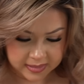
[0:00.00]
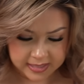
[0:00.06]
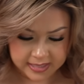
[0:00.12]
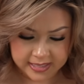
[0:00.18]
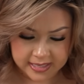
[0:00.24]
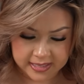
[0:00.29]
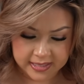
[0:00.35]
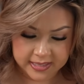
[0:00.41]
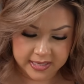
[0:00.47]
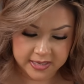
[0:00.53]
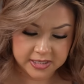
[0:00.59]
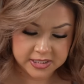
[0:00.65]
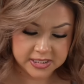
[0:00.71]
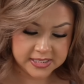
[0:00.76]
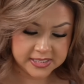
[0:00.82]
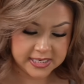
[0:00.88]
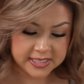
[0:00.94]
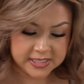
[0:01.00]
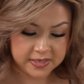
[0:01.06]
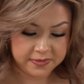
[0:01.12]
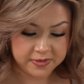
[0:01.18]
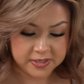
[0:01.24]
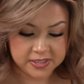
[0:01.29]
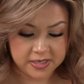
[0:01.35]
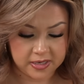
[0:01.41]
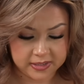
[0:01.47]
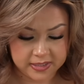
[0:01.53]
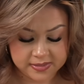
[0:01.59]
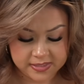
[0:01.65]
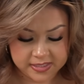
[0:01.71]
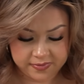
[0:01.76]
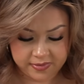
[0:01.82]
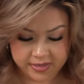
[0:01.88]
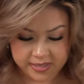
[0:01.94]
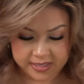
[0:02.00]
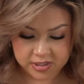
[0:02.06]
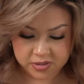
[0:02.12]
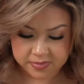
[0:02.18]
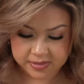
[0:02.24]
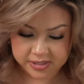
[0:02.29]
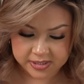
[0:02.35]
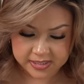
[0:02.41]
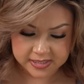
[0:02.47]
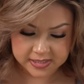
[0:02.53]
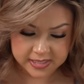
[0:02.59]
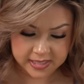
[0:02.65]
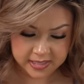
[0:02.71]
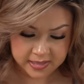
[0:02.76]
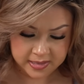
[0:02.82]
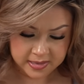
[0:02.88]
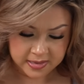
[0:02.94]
Okay, now here just taste it for salt and see if you need to adjust it.